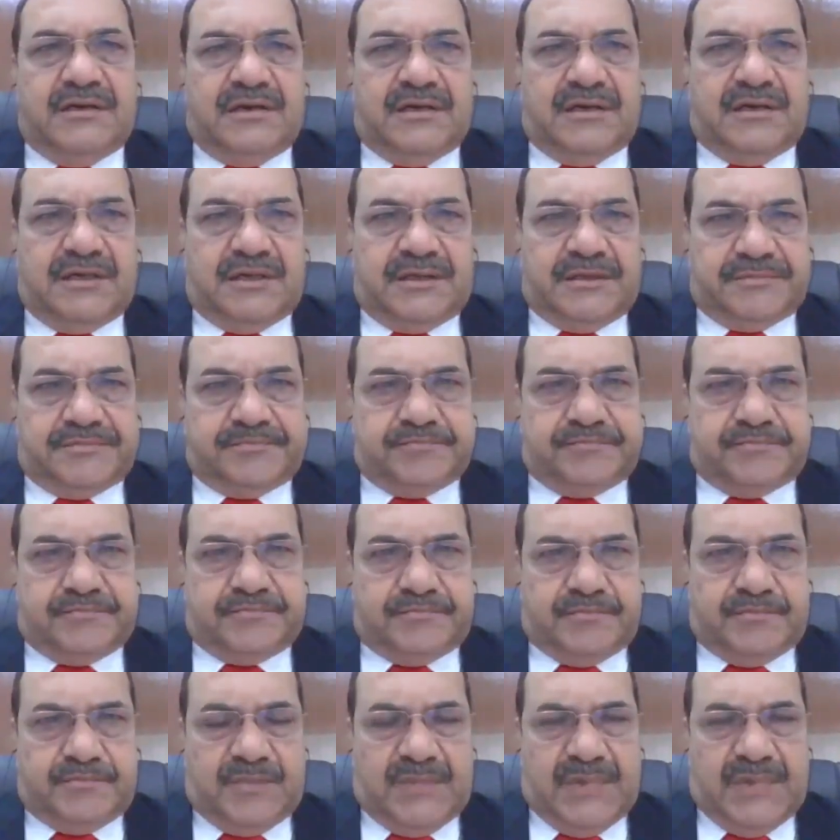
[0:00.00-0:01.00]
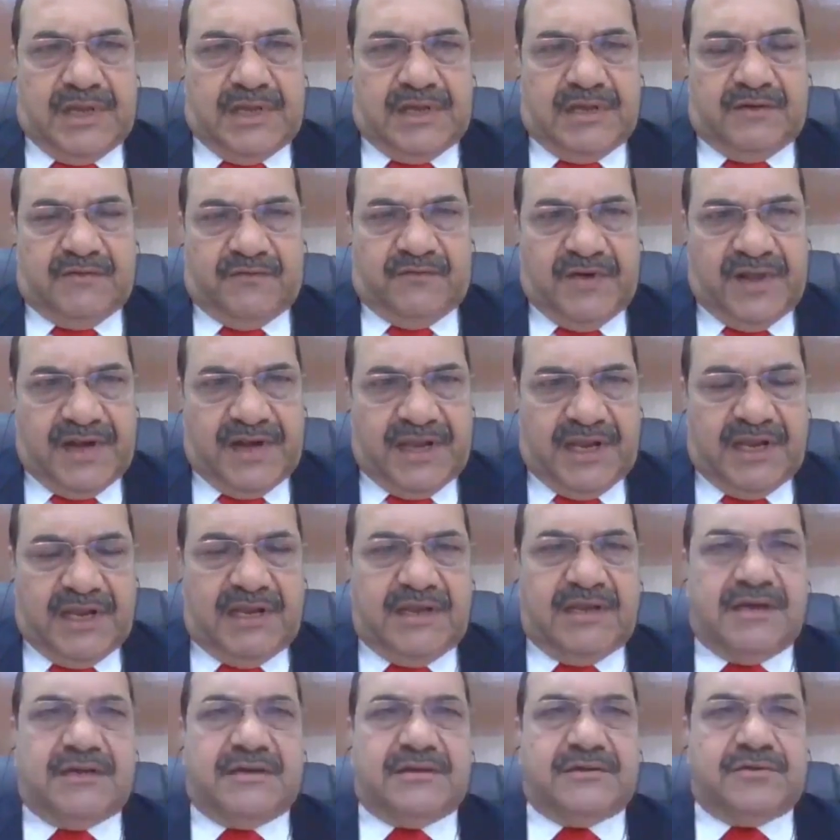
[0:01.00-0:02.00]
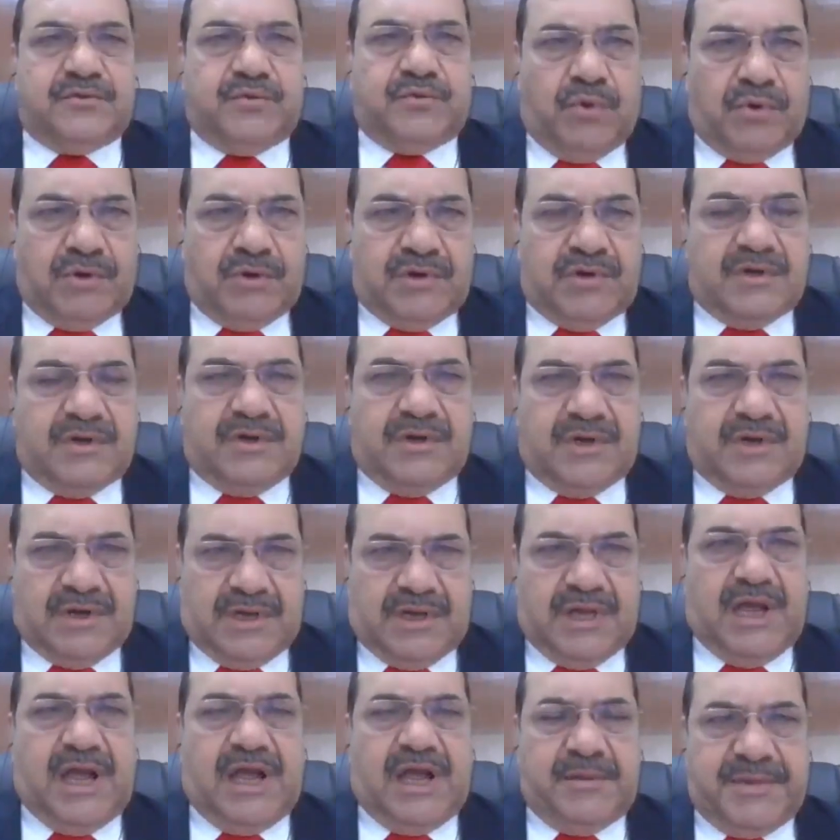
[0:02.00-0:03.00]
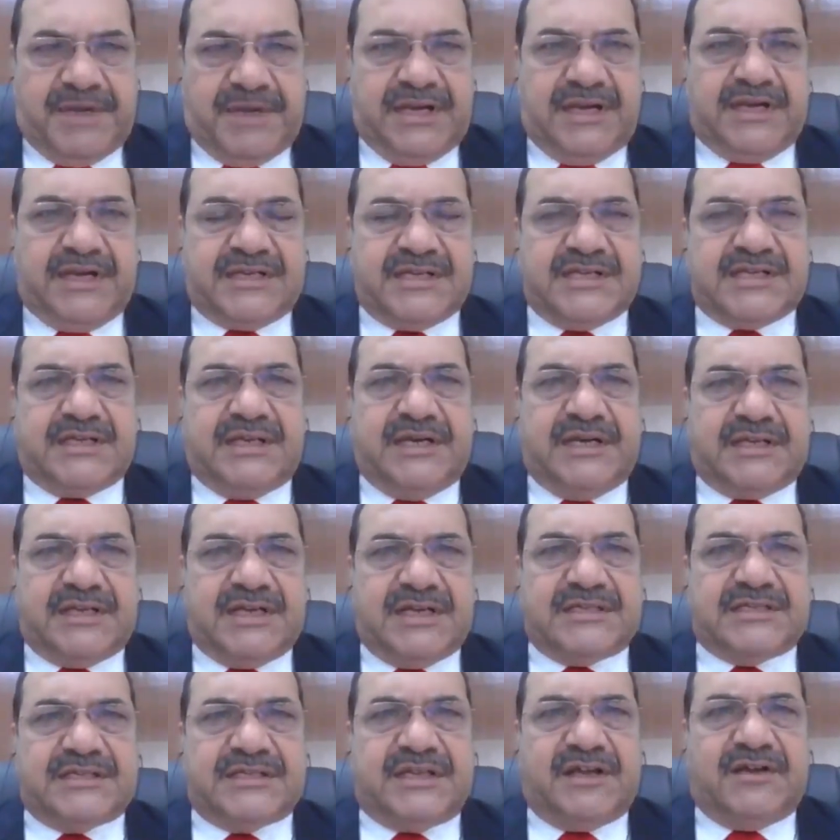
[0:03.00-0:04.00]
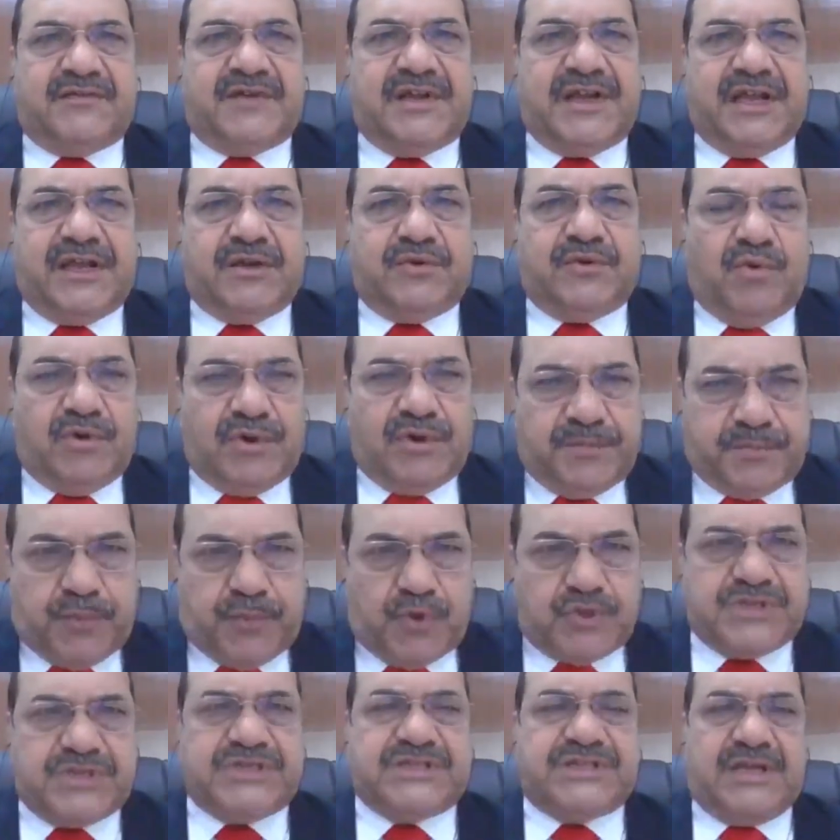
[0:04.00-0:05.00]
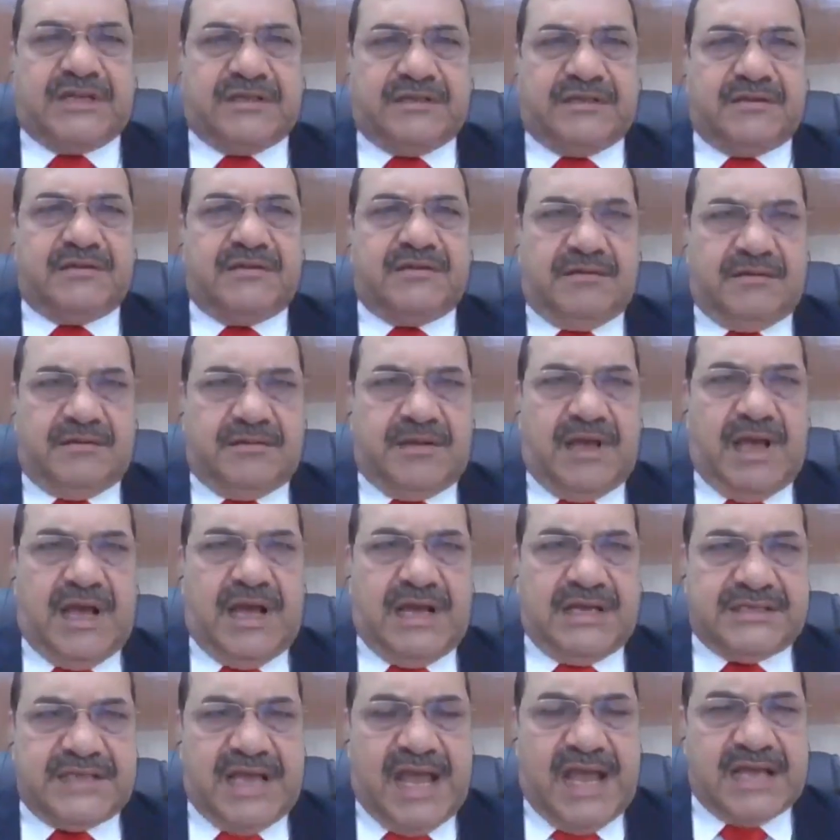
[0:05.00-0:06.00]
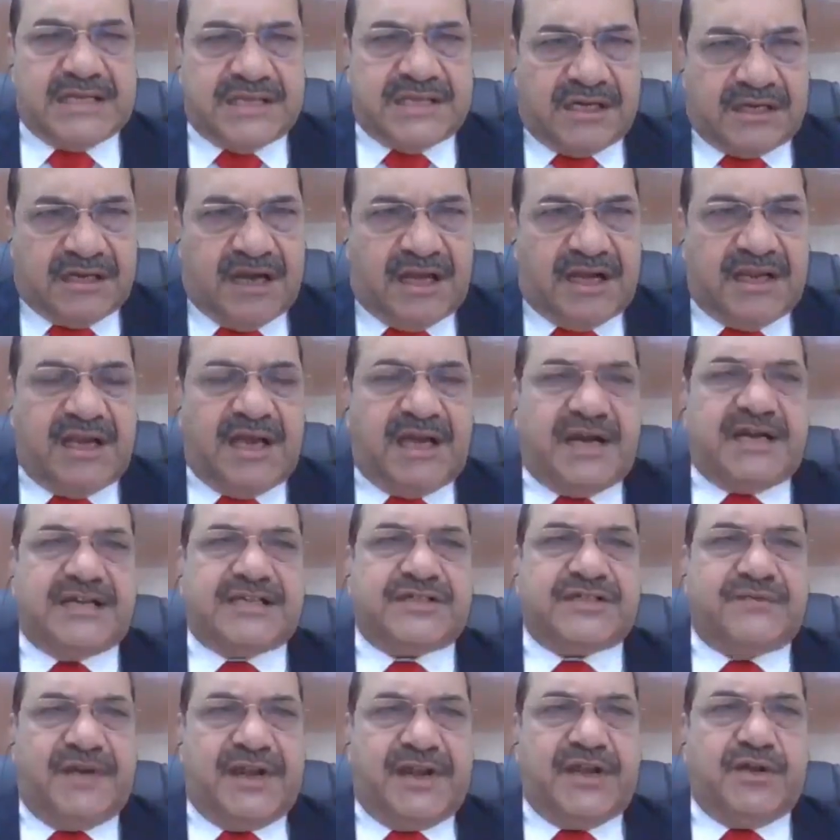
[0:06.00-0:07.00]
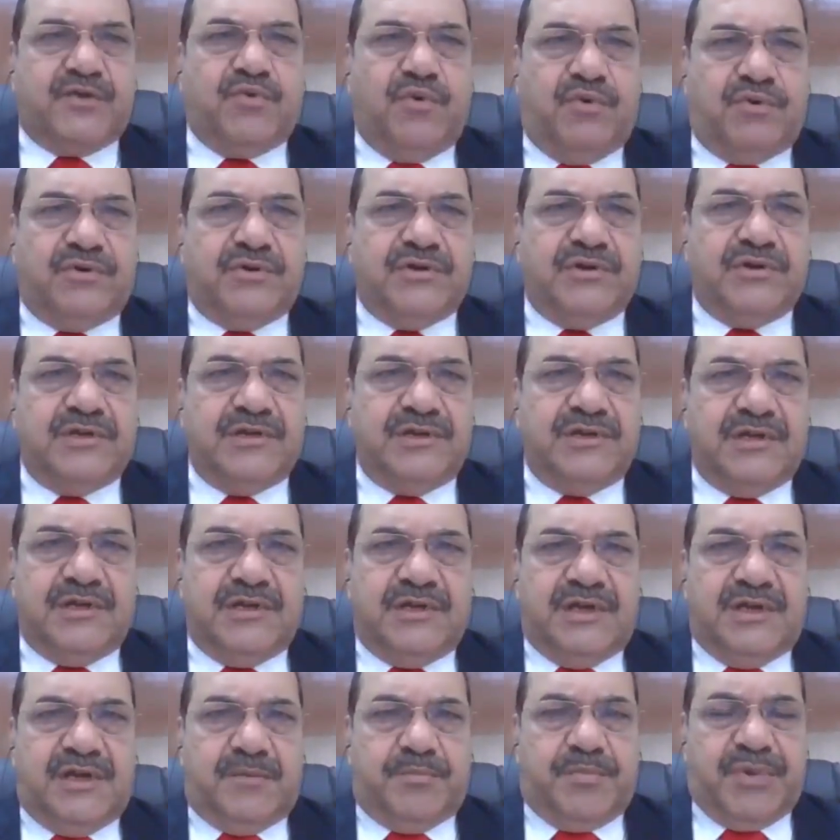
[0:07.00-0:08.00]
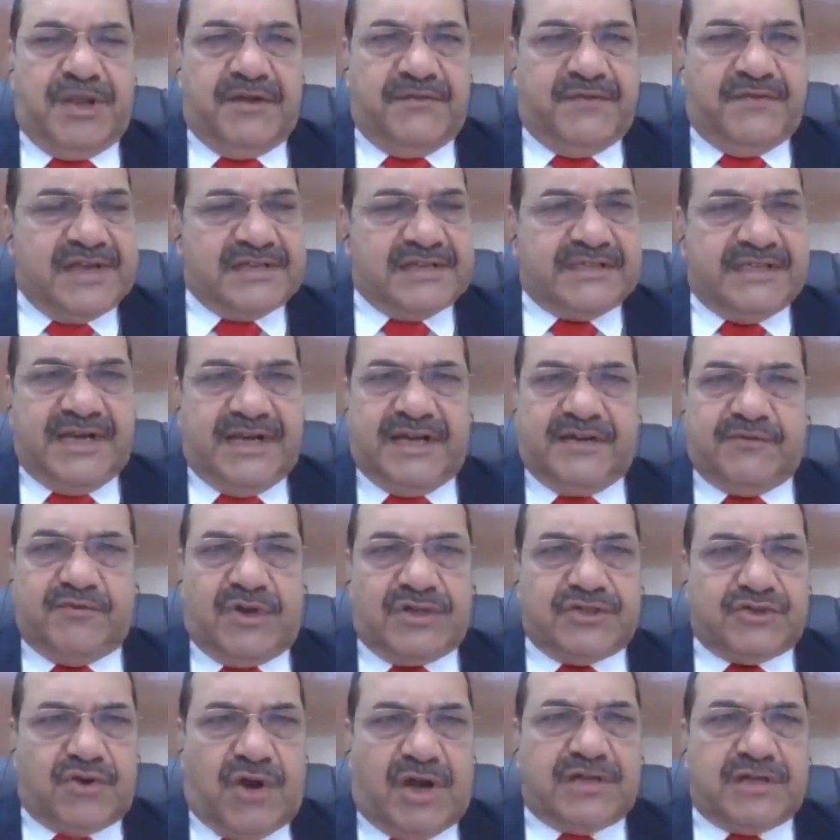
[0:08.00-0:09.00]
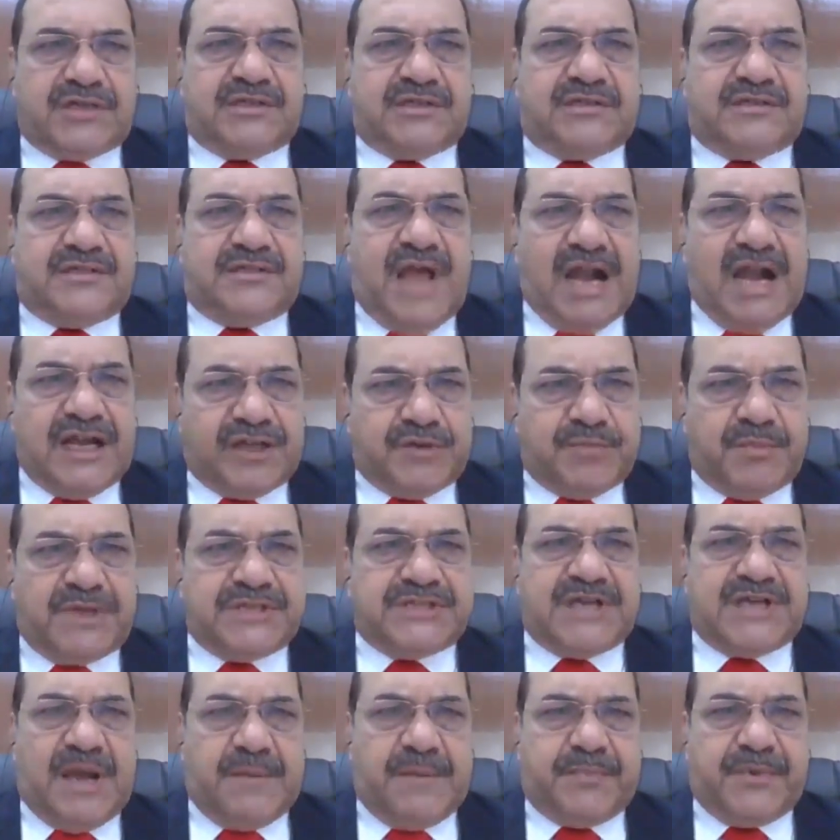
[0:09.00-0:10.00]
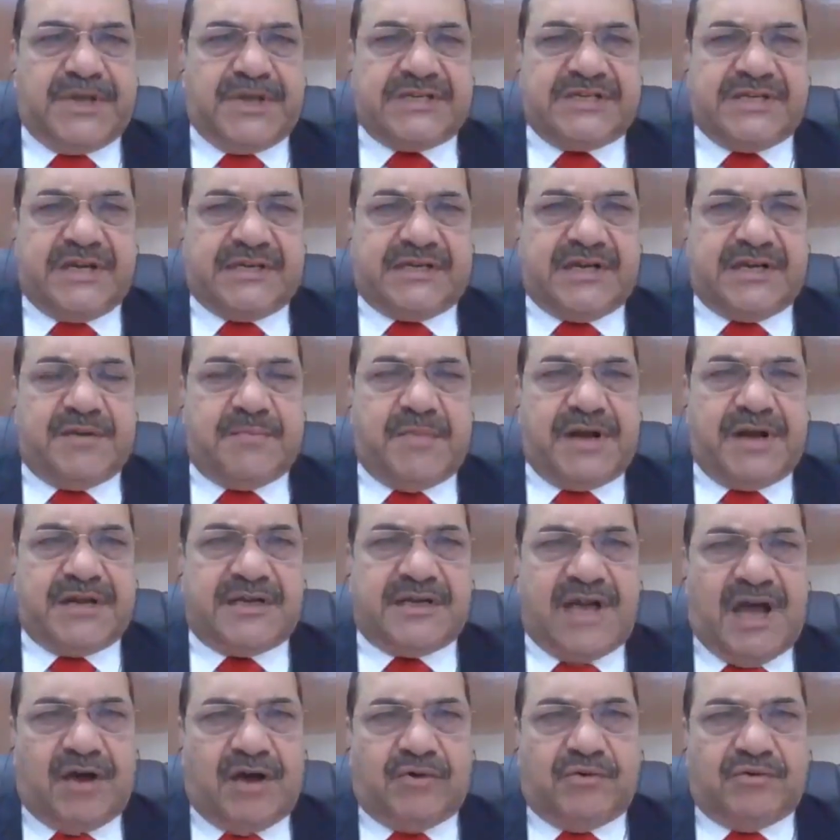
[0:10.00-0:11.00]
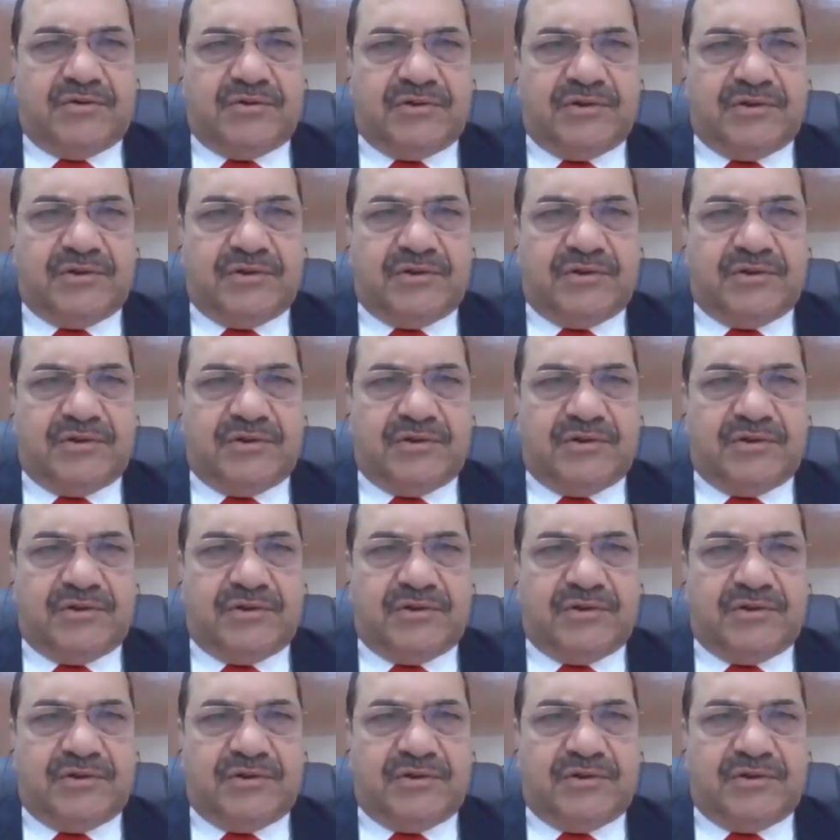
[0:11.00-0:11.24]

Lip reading: a very good I mean, it is in a very good position. As a career, it's very good. Previously, it was not that much appreciated. But now,